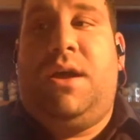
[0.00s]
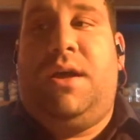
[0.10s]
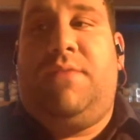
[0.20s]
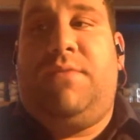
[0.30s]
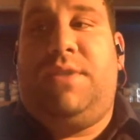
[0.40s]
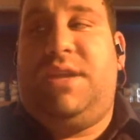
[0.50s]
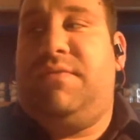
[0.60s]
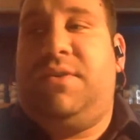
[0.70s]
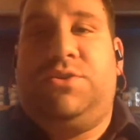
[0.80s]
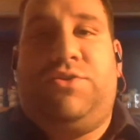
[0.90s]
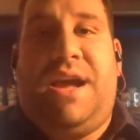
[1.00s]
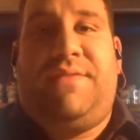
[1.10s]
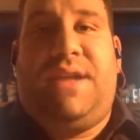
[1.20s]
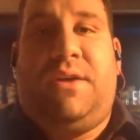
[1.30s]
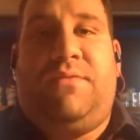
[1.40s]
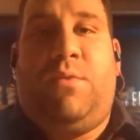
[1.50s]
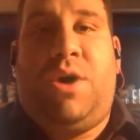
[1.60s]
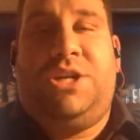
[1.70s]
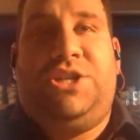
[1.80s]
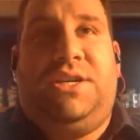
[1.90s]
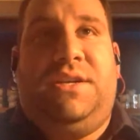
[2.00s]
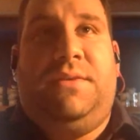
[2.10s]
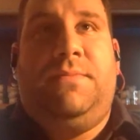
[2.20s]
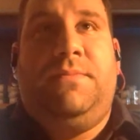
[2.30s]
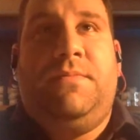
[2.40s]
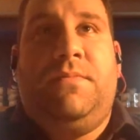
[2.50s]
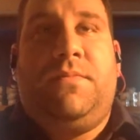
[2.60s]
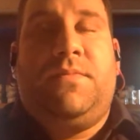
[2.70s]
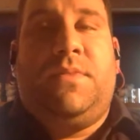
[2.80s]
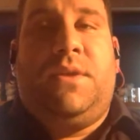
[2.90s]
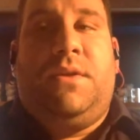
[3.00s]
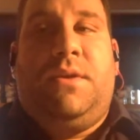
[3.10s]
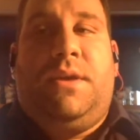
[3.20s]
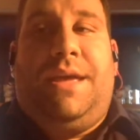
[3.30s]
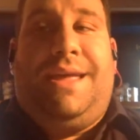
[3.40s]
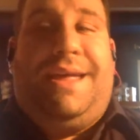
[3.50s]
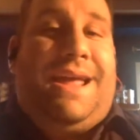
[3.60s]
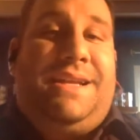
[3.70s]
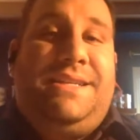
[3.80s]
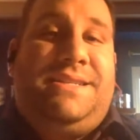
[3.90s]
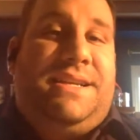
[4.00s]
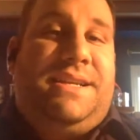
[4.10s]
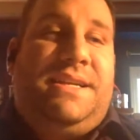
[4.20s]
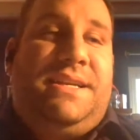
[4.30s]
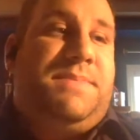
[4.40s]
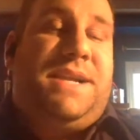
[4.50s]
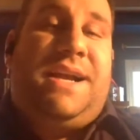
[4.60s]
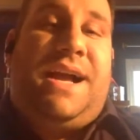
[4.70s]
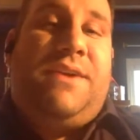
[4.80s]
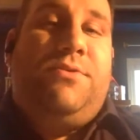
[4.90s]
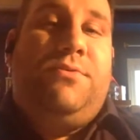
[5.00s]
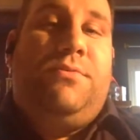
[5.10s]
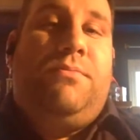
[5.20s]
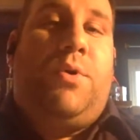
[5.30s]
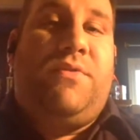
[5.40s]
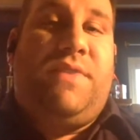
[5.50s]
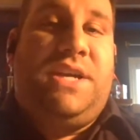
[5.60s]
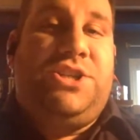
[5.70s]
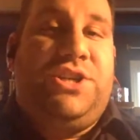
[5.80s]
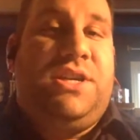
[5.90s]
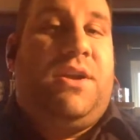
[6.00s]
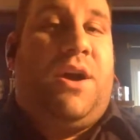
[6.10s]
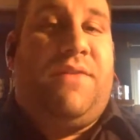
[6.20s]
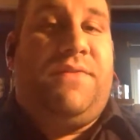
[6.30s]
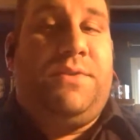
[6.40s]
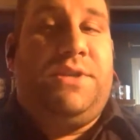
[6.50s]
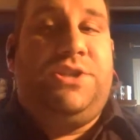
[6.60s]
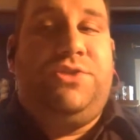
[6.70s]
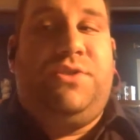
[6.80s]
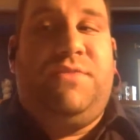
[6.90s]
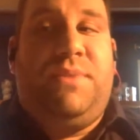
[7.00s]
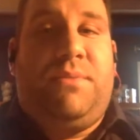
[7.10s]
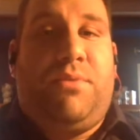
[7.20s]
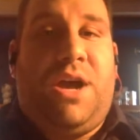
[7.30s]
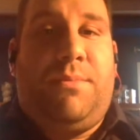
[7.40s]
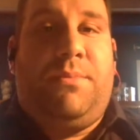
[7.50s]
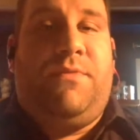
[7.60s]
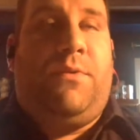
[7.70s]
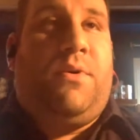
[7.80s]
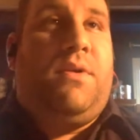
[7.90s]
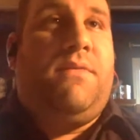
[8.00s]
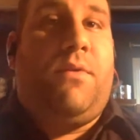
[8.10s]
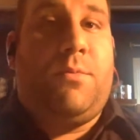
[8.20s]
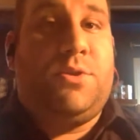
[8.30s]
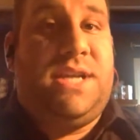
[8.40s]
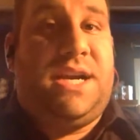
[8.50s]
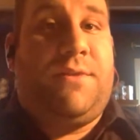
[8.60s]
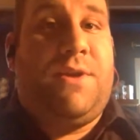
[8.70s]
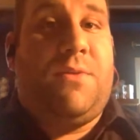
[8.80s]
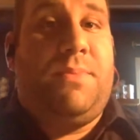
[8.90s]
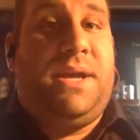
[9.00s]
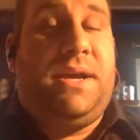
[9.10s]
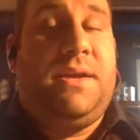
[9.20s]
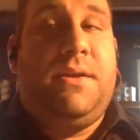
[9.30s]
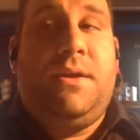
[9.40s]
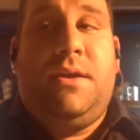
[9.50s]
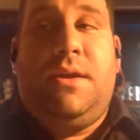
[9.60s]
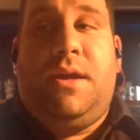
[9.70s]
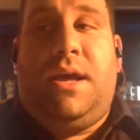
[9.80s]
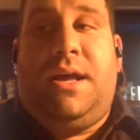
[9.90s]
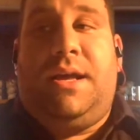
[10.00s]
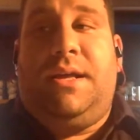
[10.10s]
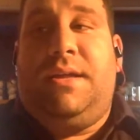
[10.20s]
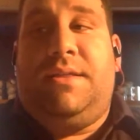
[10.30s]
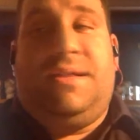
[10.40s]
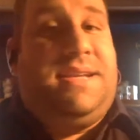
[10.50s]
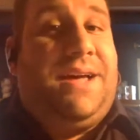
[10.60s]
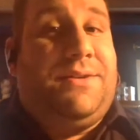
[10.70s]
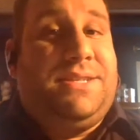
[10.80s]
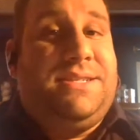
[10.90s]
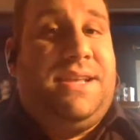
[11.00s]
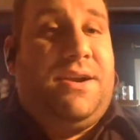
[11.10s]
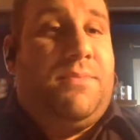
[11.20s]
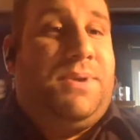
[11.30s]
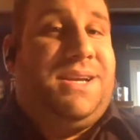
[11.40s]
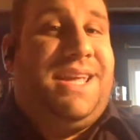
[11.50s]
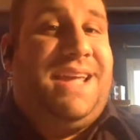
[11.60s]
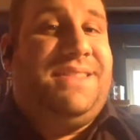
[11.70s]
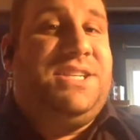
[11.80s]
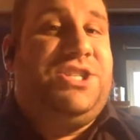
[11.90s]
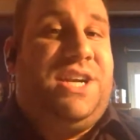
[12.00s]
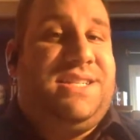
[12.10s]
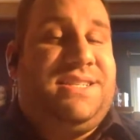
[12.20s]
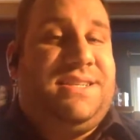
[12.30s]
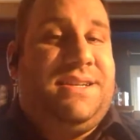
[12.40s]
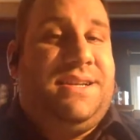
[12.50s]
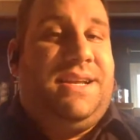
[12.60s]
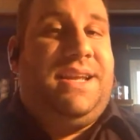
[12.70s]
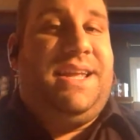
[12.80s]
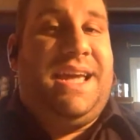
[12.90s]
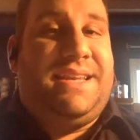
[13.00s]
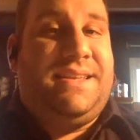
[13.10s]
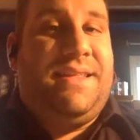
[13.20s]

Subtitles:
for the NFL draft out of Washington. And he's been a guy who motivation and off-field issues have been a problem for. Former second-round pick. The talent is there, but can the Jets get